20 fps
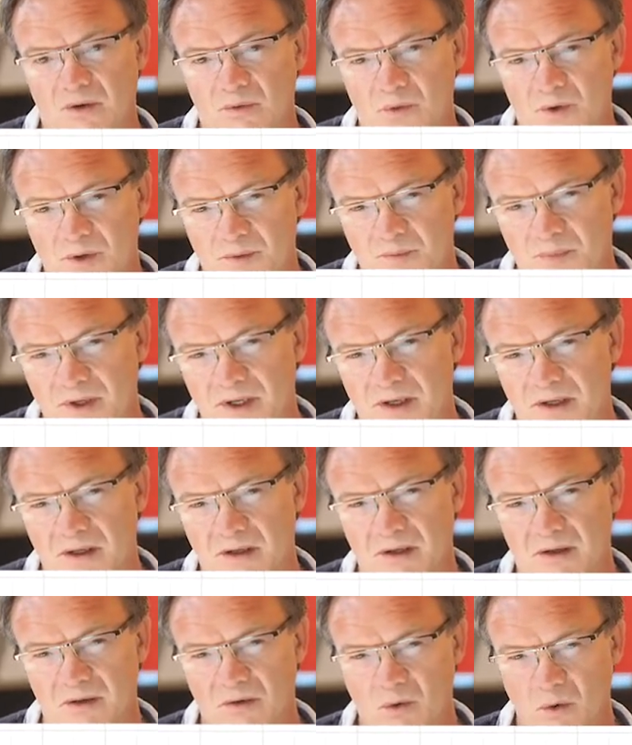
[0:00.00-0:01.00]
would
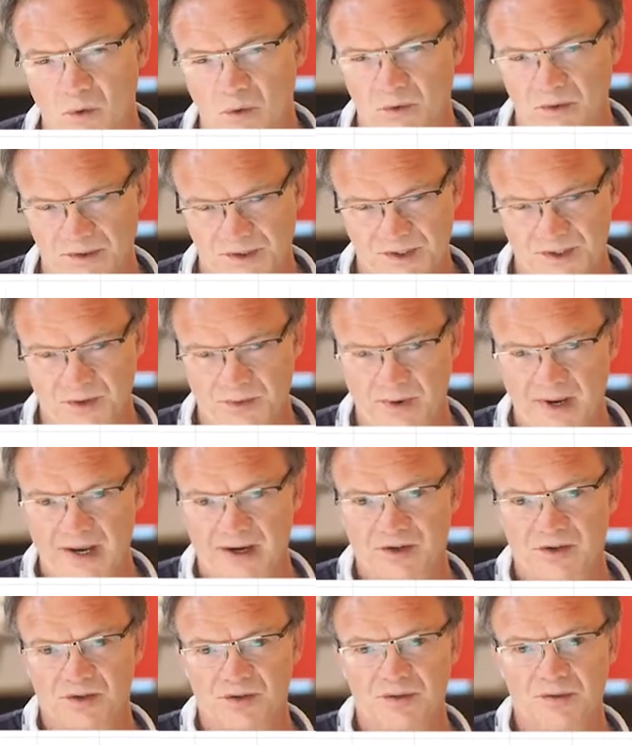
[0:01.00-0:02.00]
be calls to
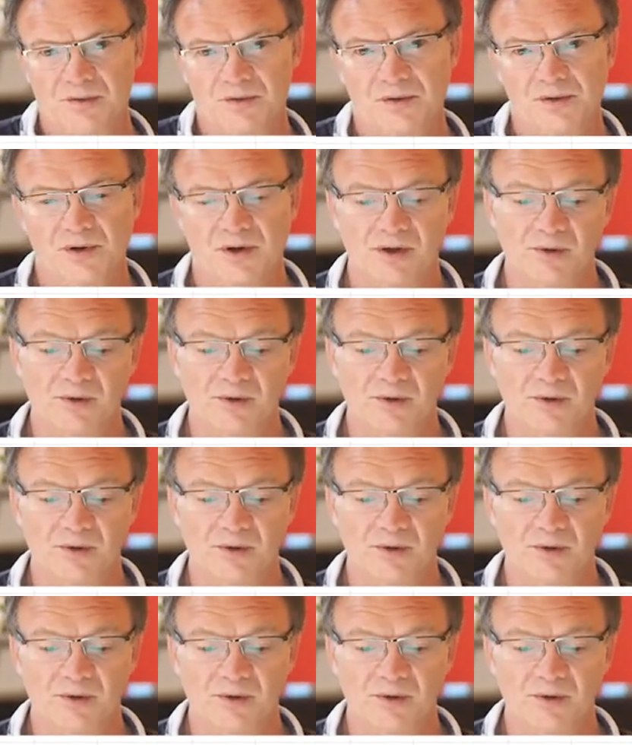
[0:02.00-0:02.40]
action.